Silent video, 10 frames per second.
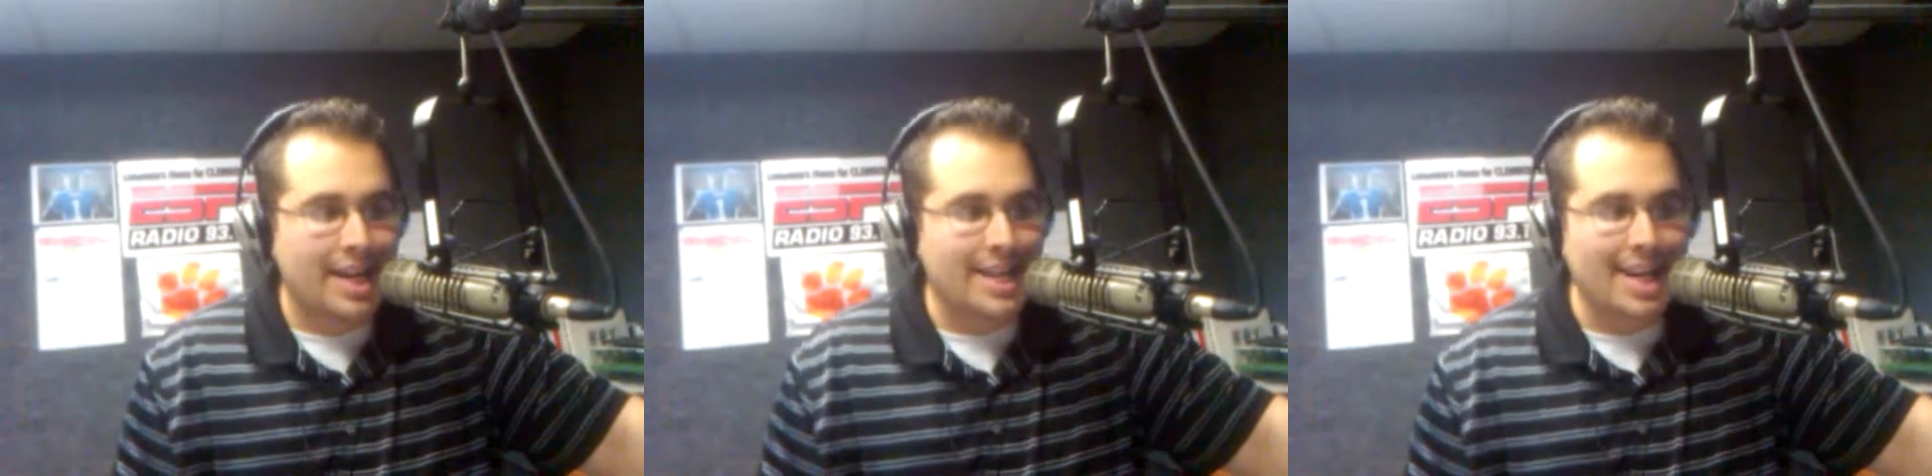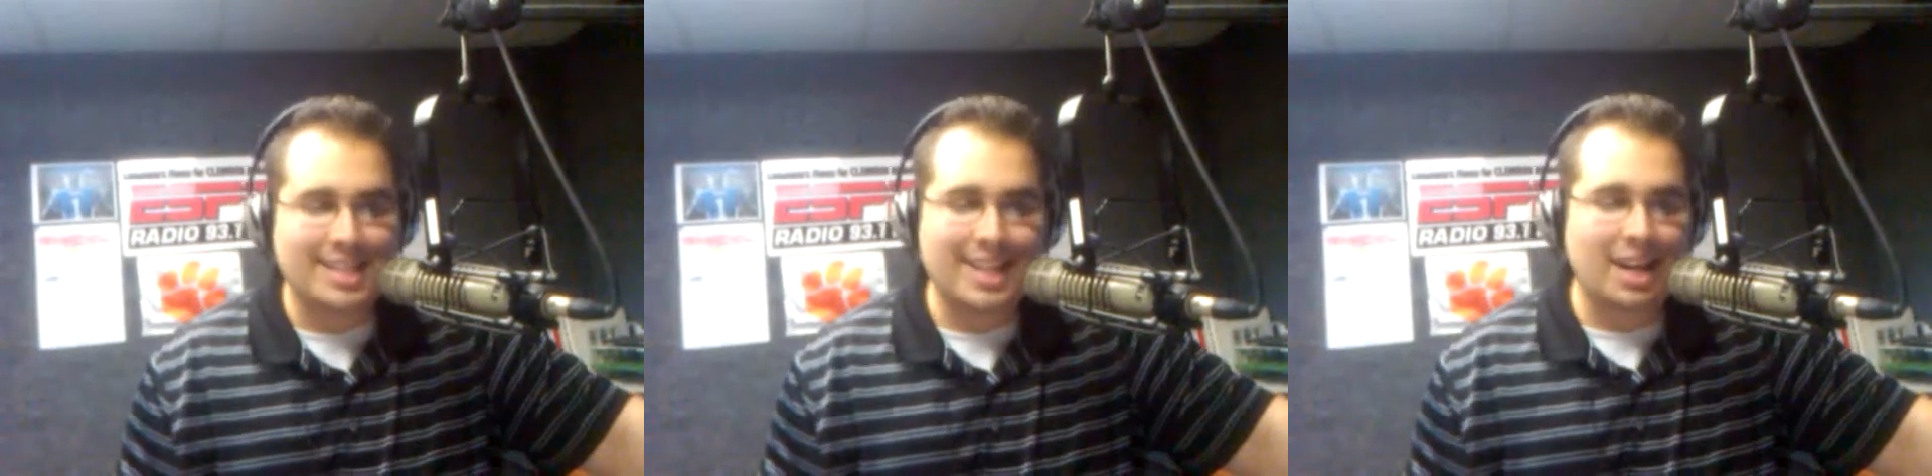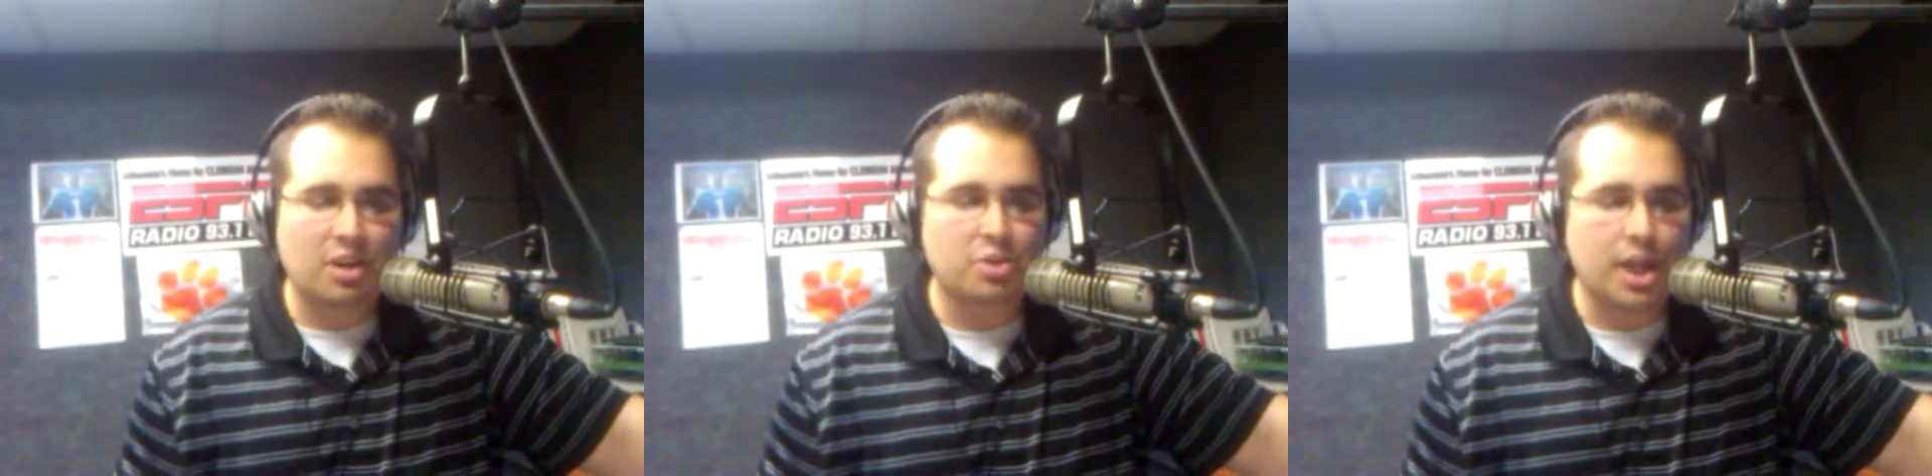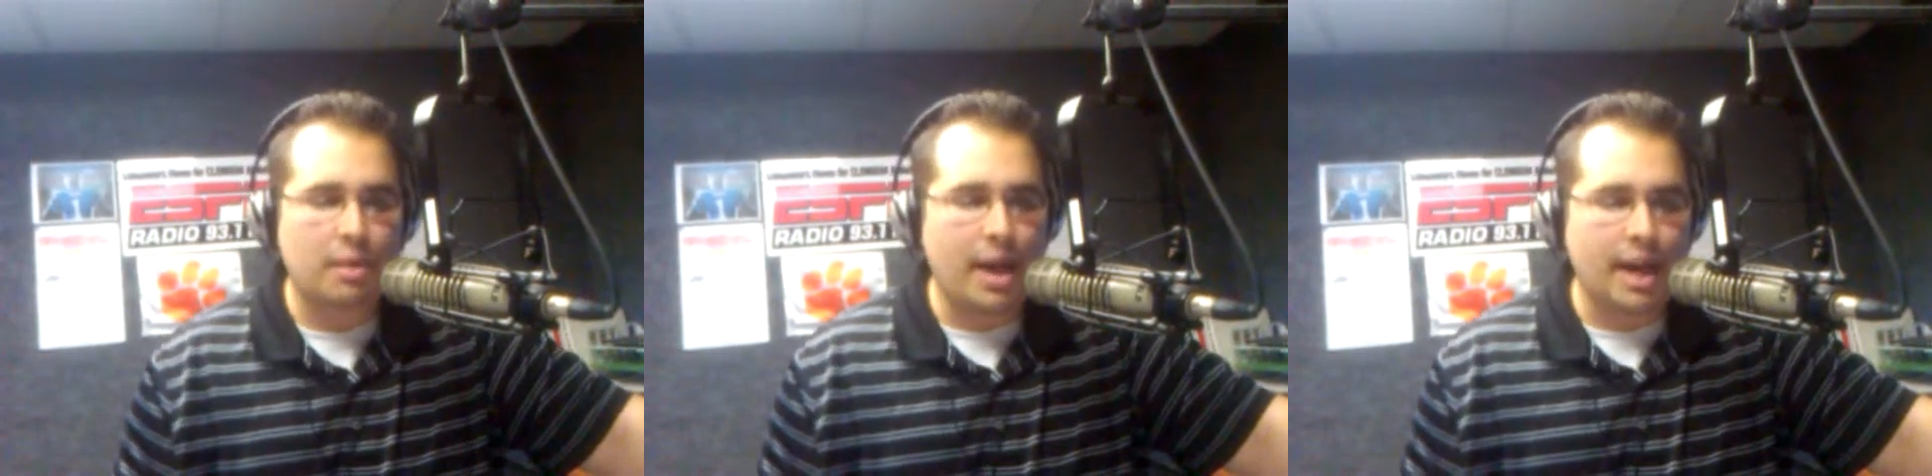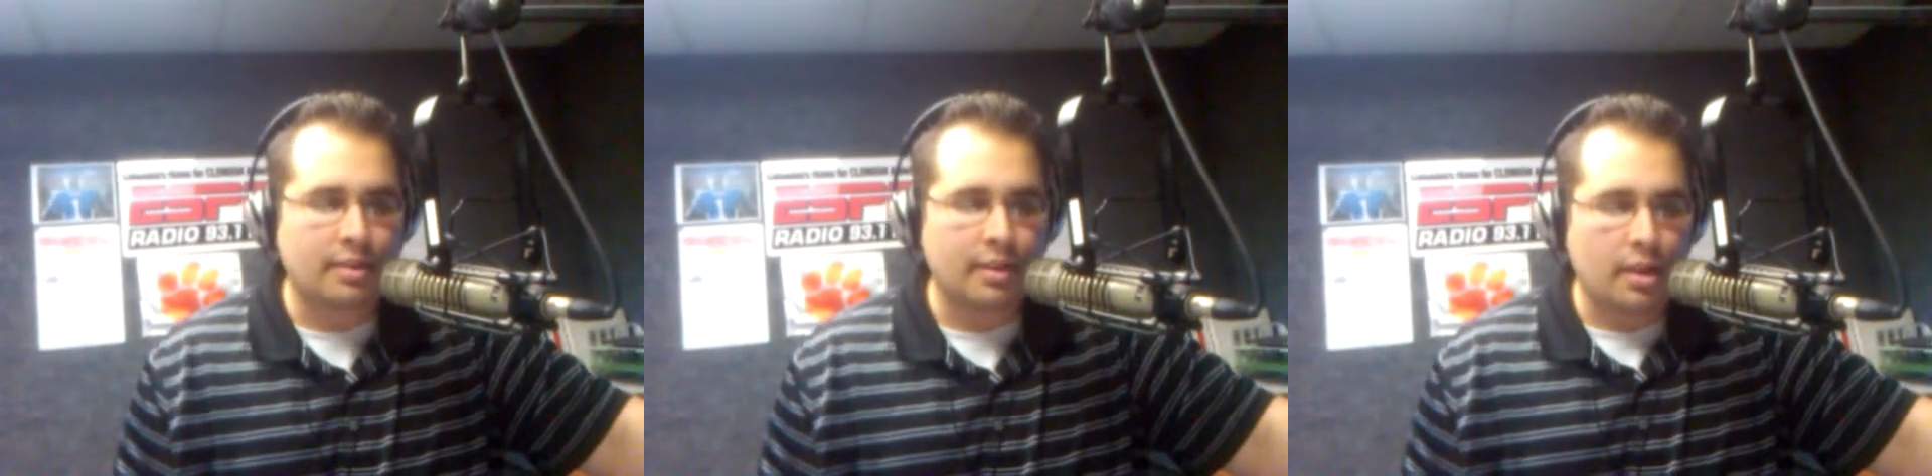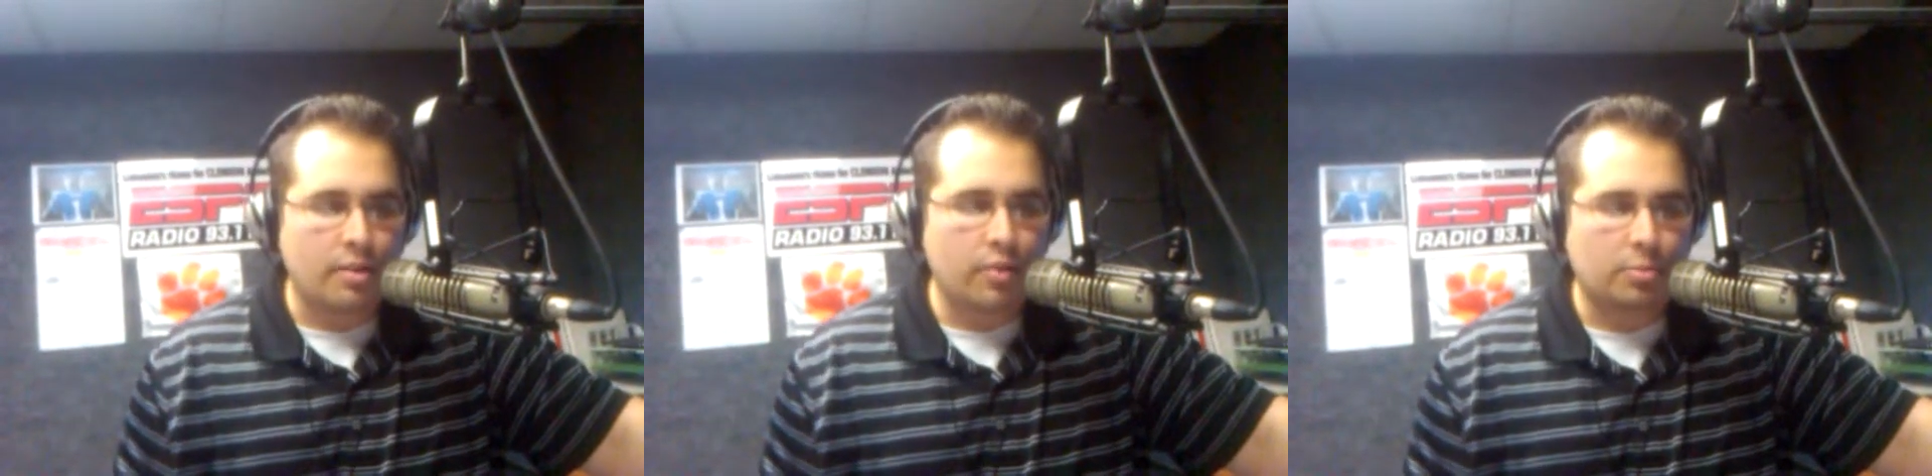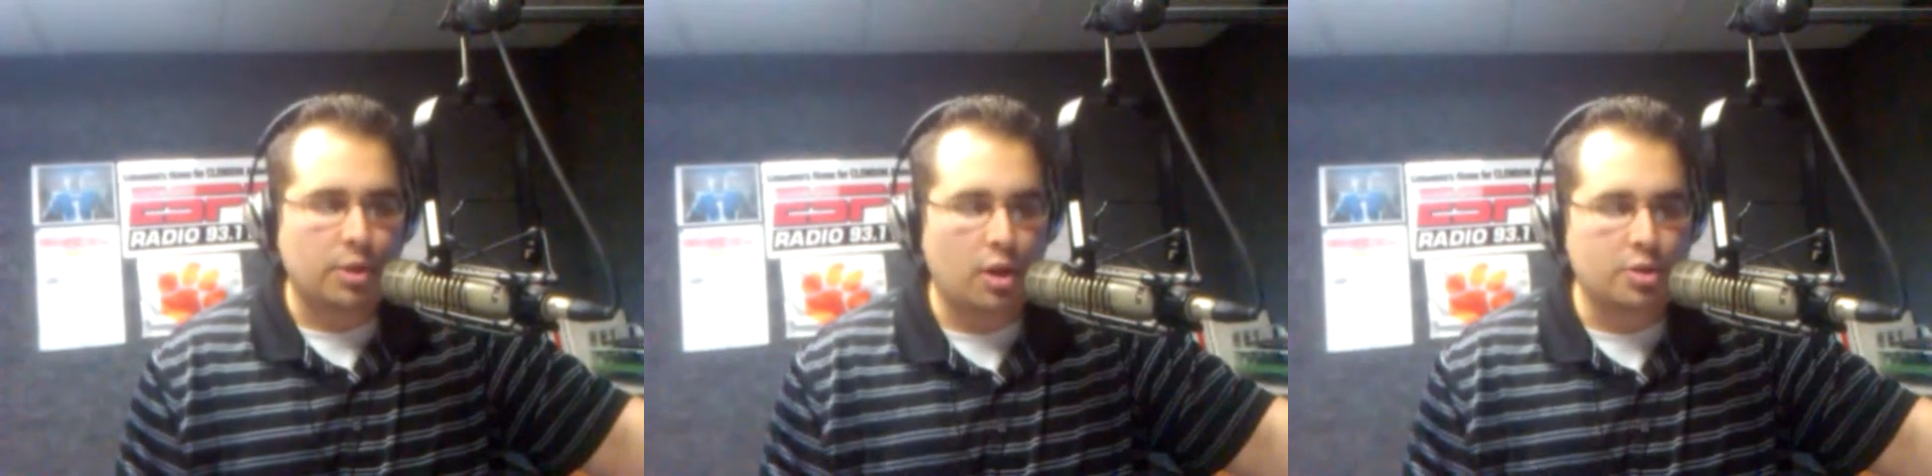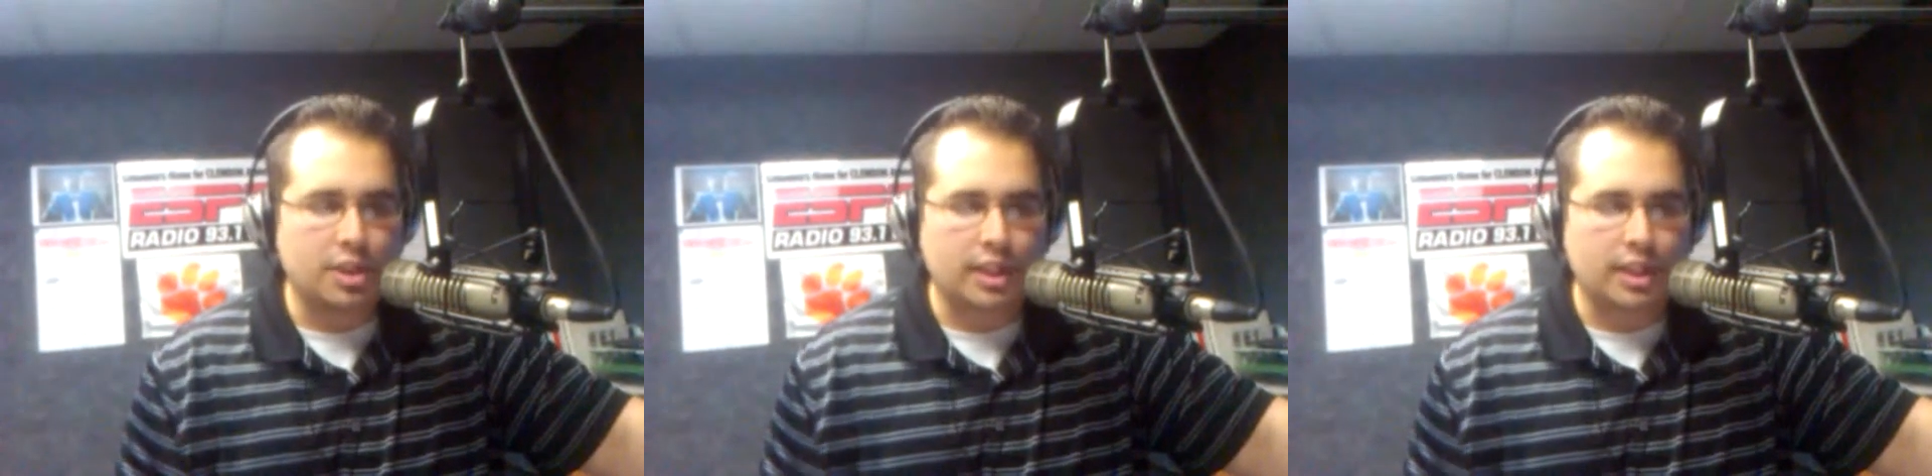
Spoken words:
Next, you got to go John Madden. From coach